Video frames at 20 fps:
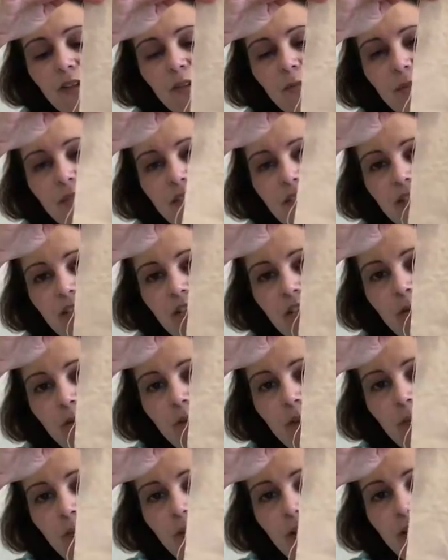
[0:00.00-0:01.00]
I'll be stitching
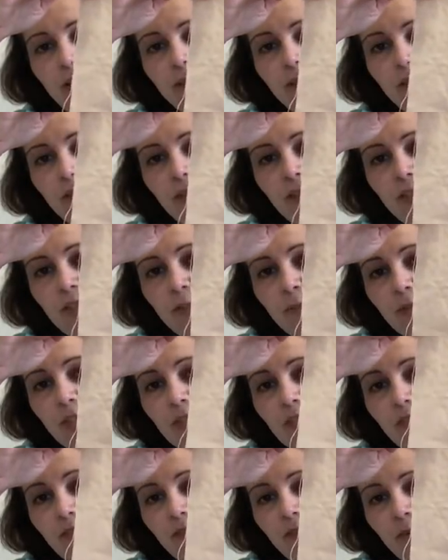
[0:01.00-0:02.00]
Weatherwise on this
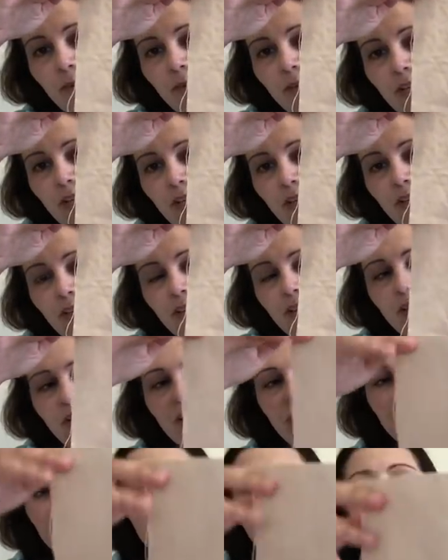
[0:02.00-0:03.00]
piece of fabric,
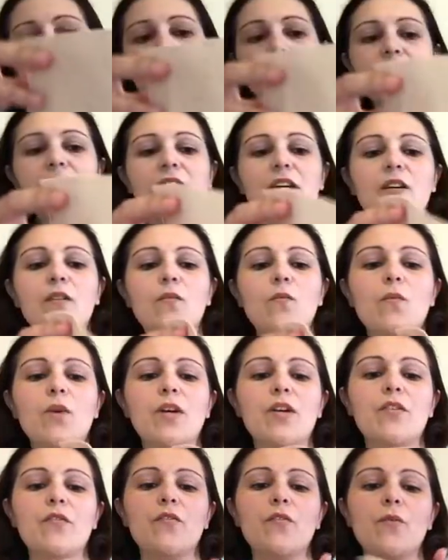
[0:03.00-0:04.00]
and I'll be doing that
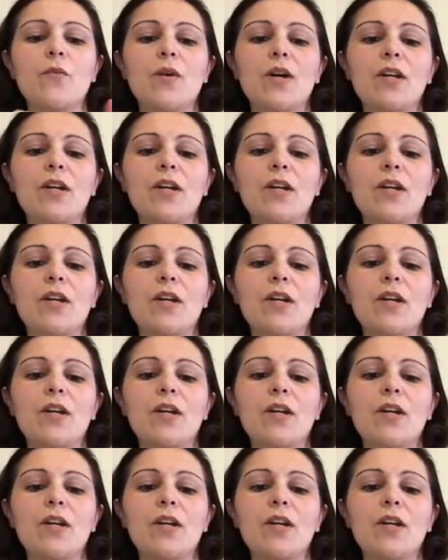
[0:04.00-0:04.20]
1/1.